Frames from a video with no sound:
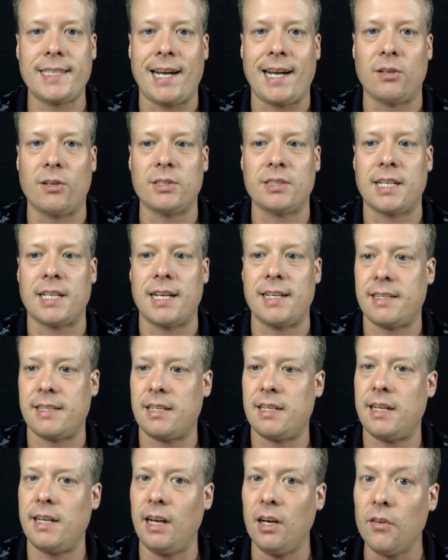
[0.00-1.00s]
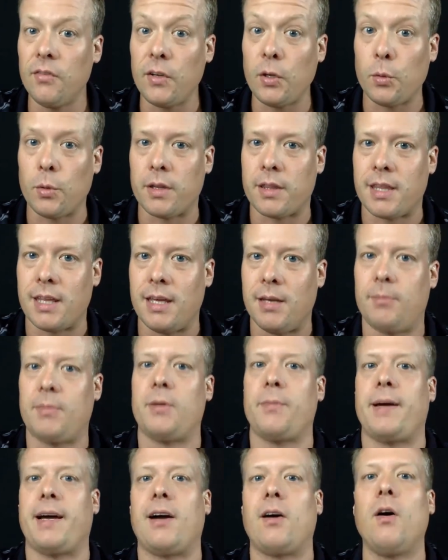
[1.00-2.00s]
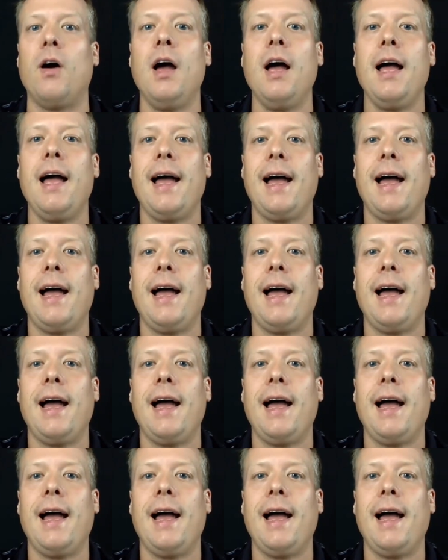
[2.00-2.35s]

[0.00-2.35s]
house and I did an interview with him about